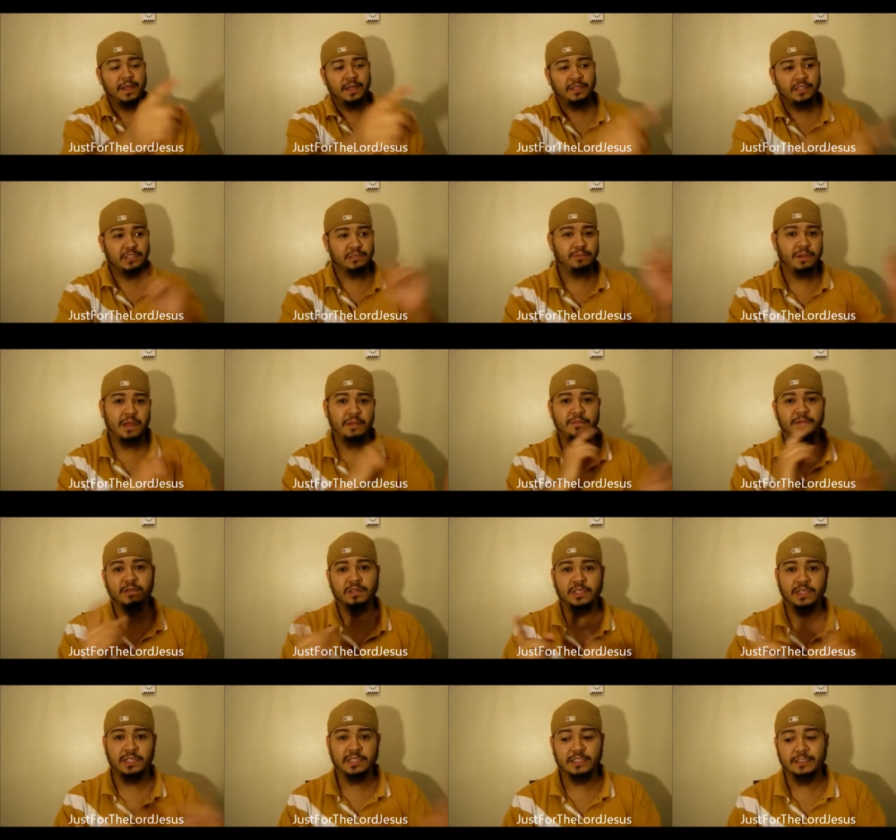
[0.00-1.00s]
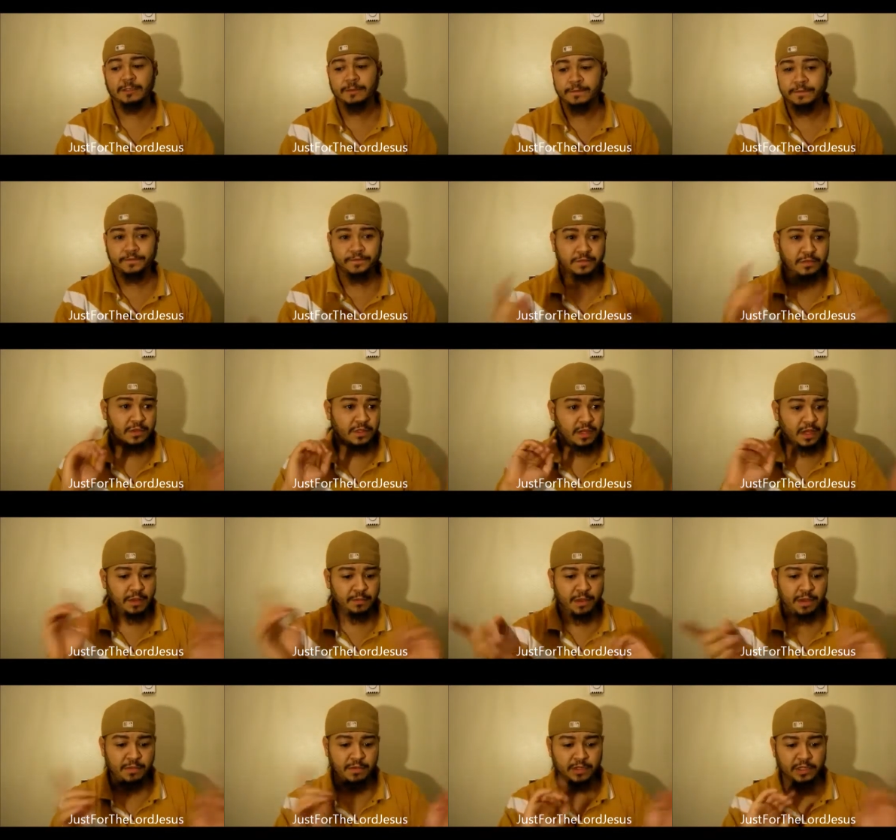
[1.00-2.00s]
just people just
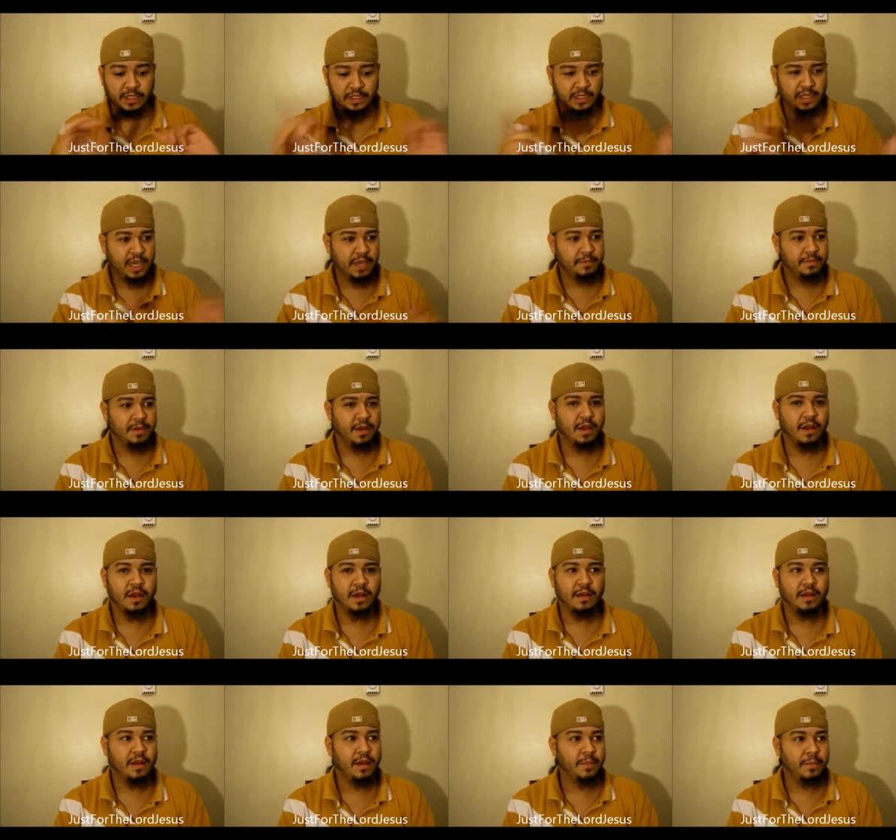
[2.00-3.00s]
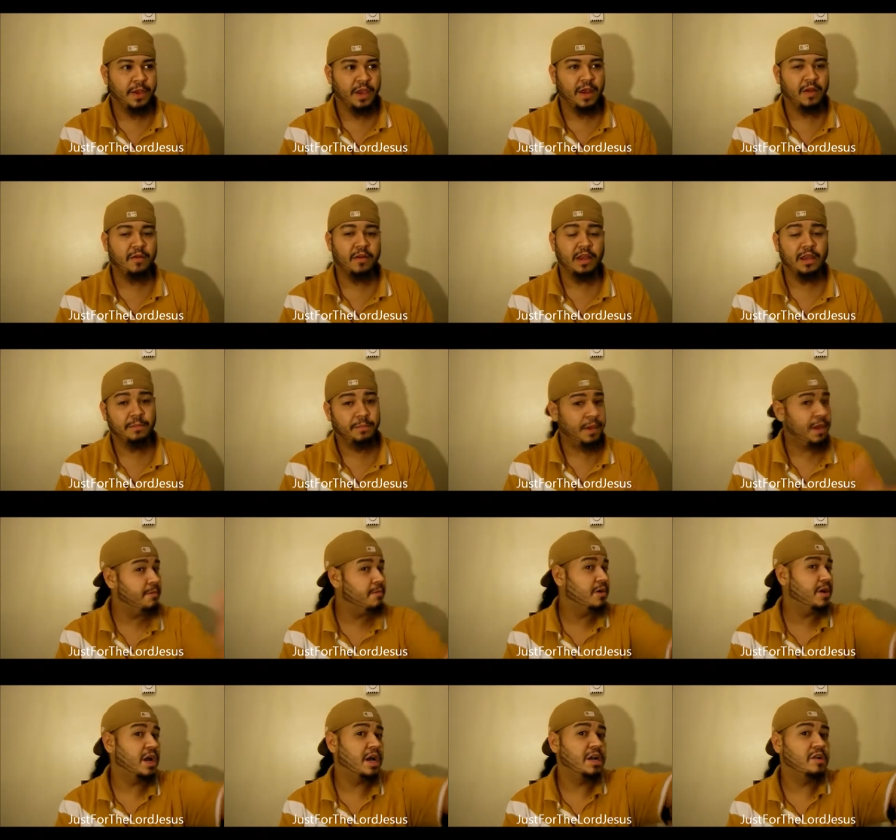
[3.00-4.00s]
keep appearing.
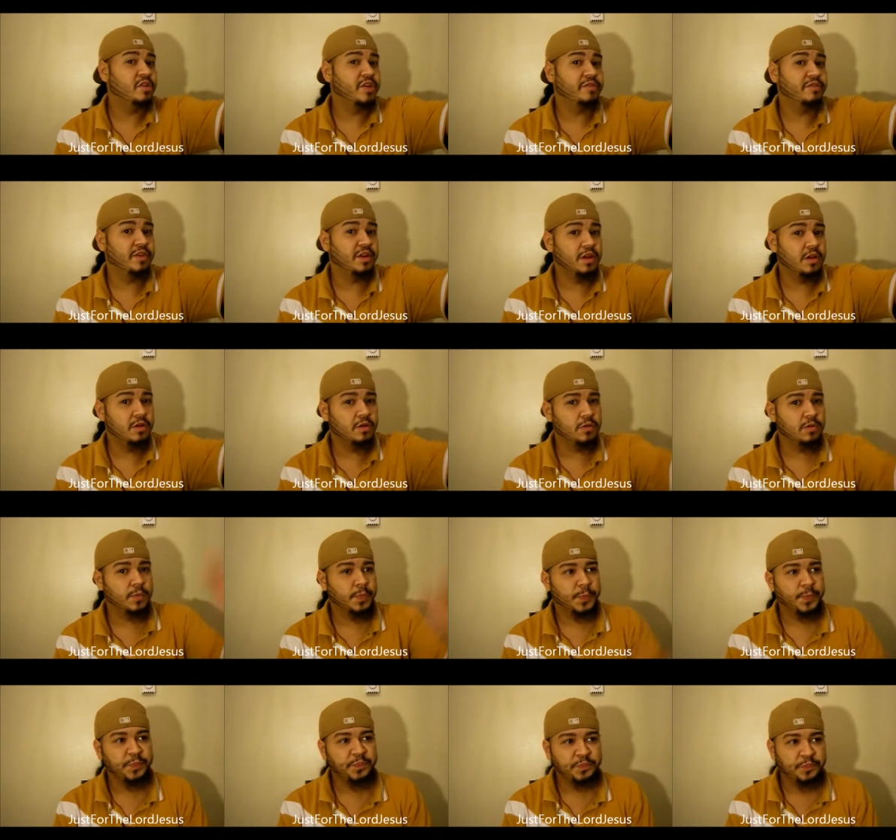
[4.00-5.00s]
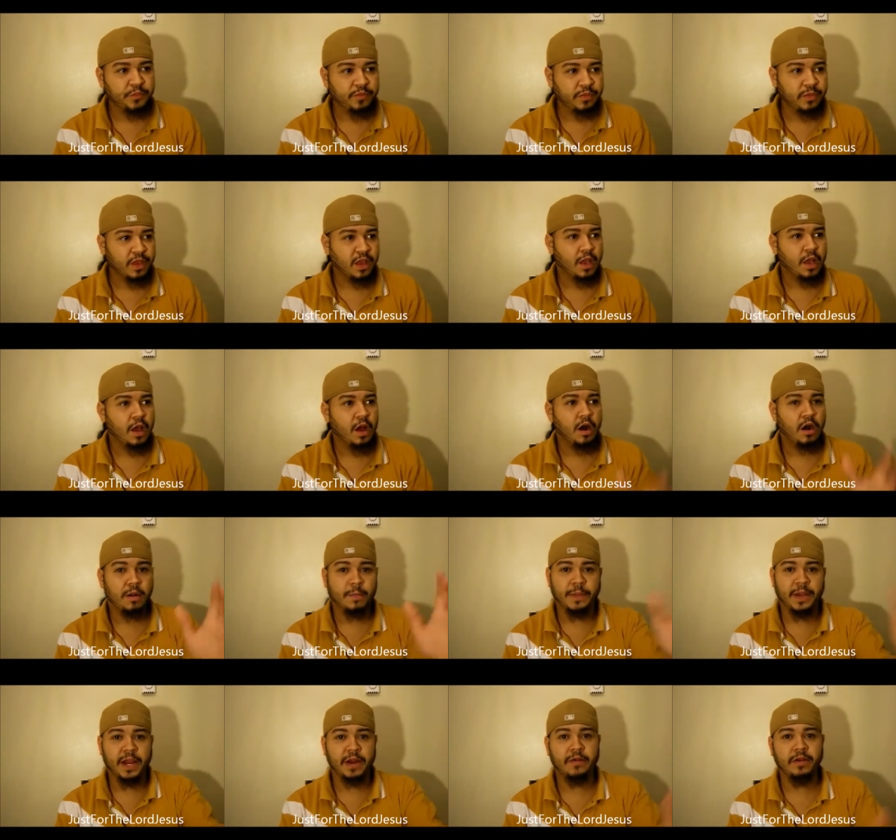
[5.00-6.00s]
People that I don't even know are
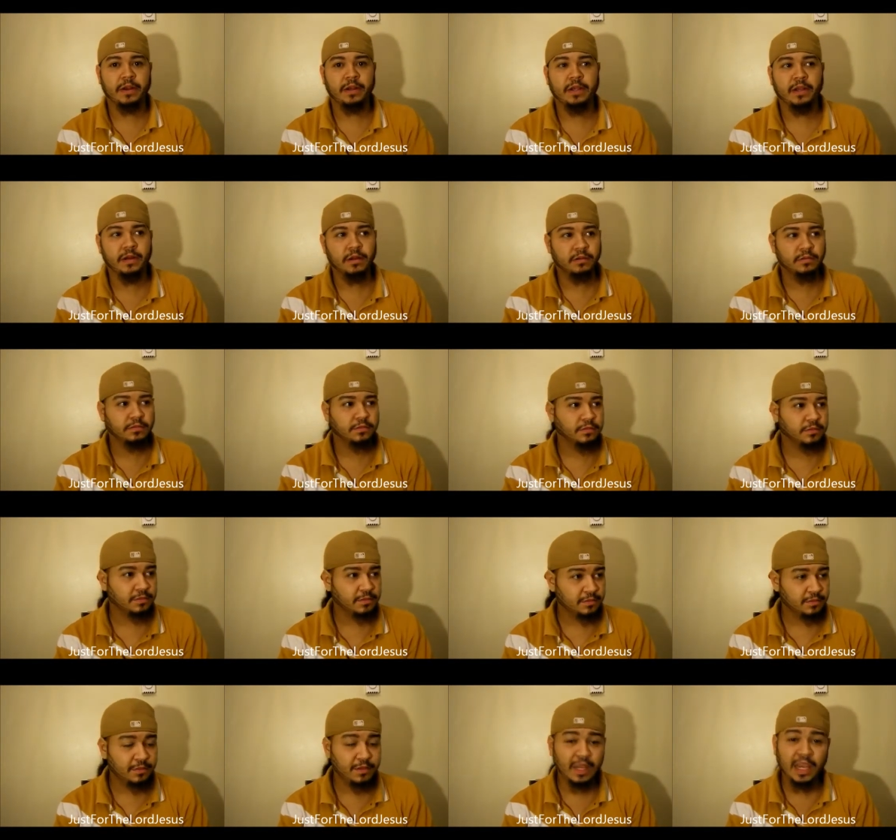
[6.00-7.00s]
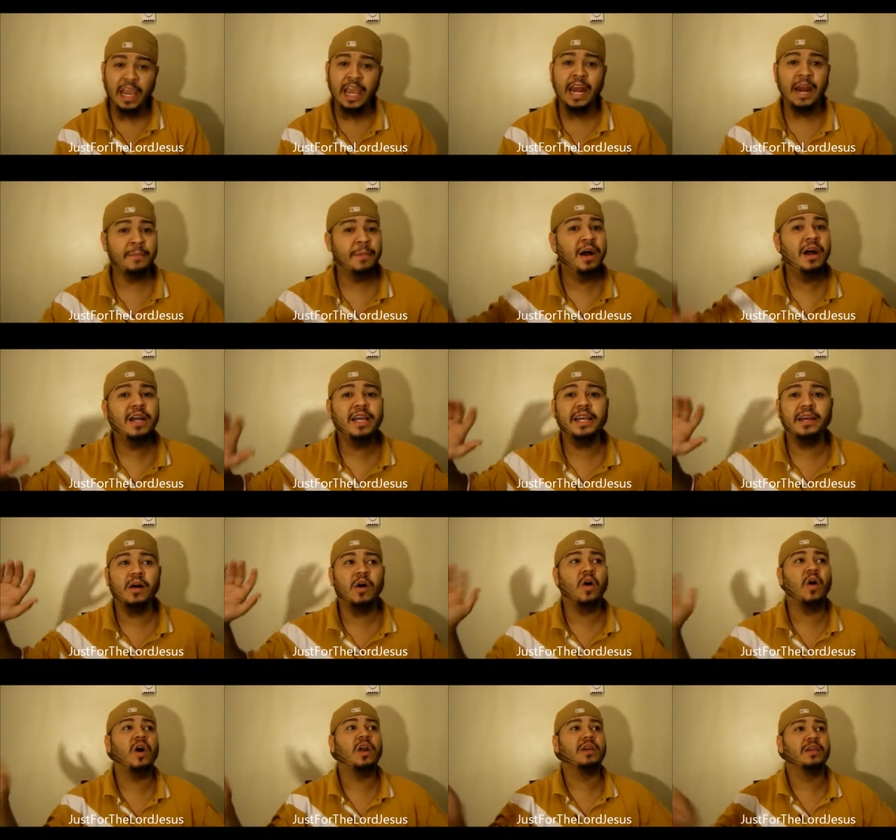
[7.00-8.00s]
appearing, you know. And I'm hugging
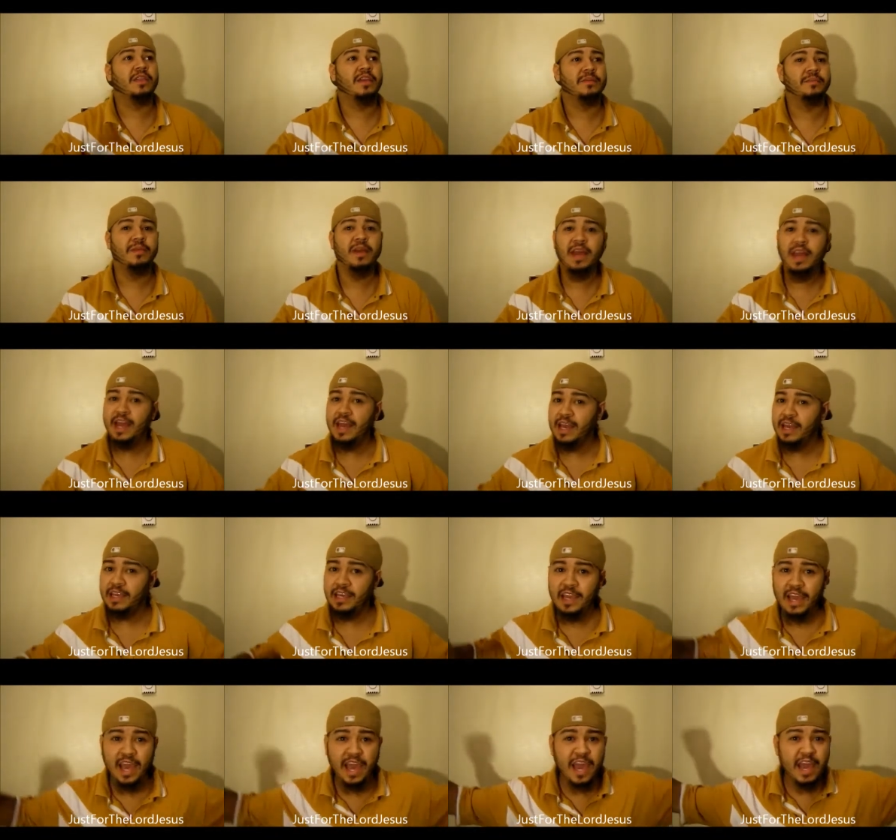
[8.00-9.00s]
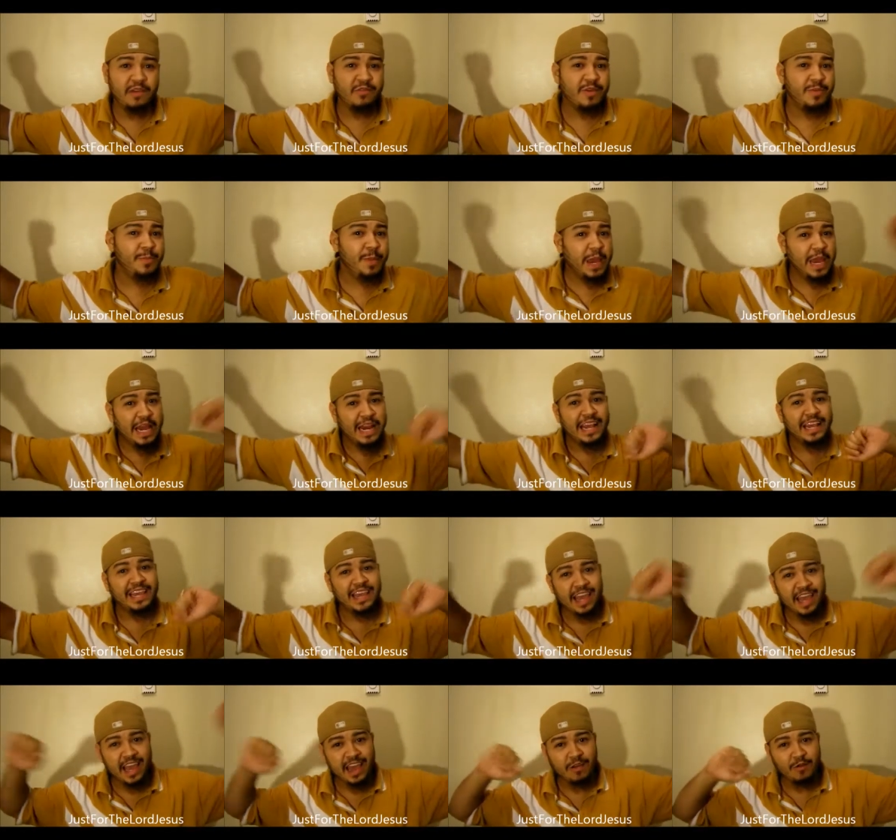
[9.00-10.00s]
all of them. Yeah, we made it.
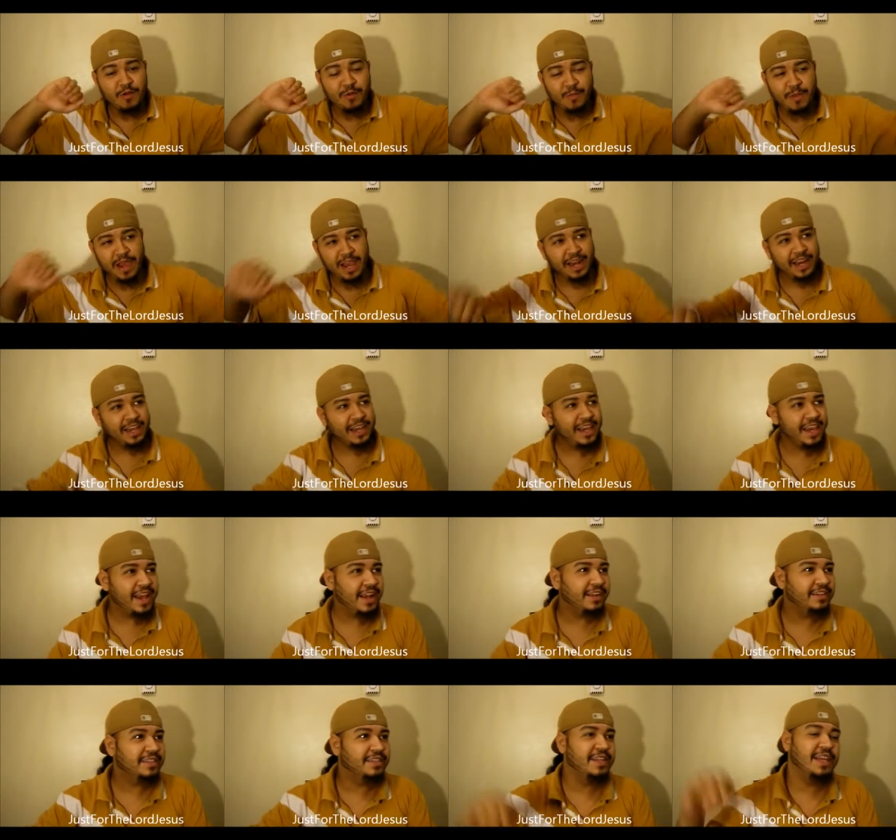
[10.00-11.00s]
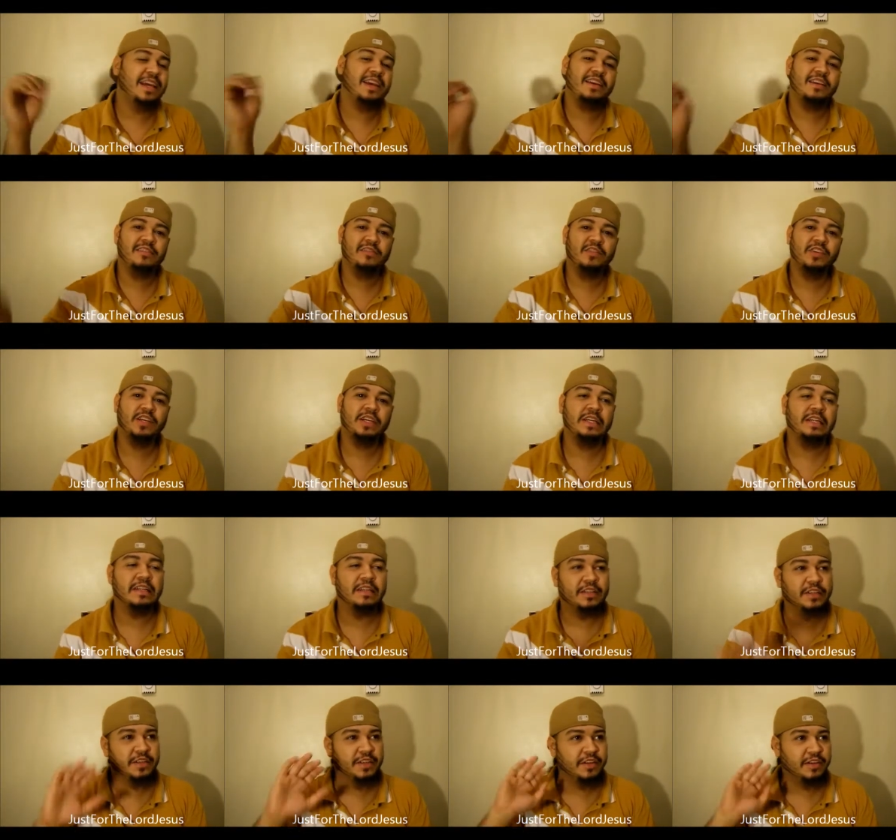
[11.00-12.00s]
Yeah, we made it. Yes, thank you,
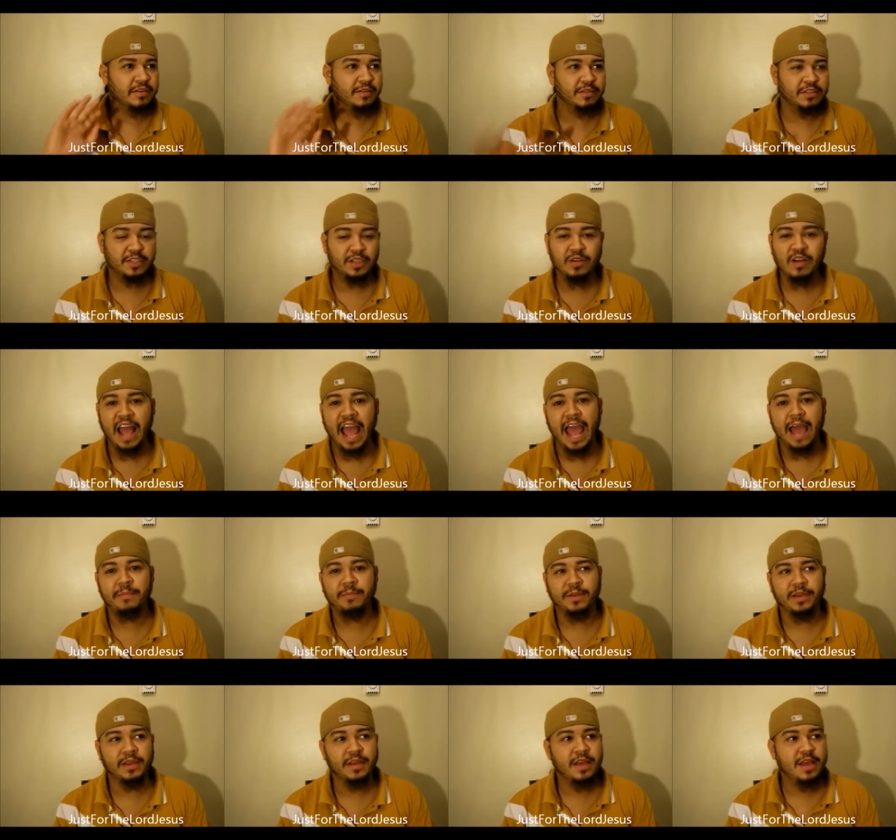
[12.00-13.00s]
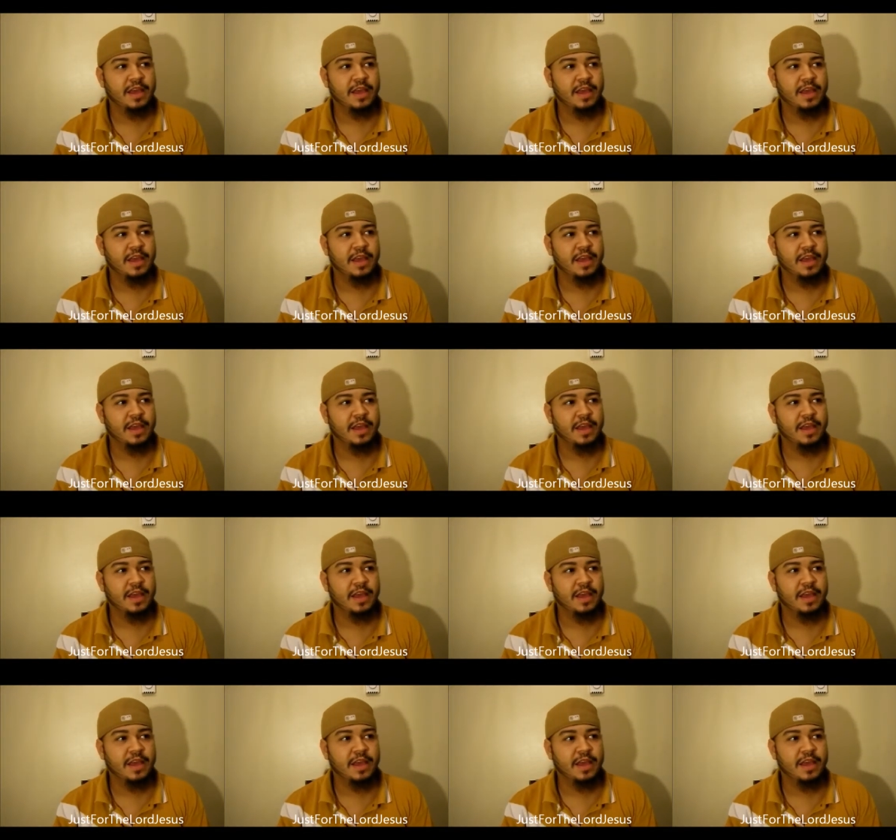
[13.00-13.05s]
Jesus. You know, I was so happy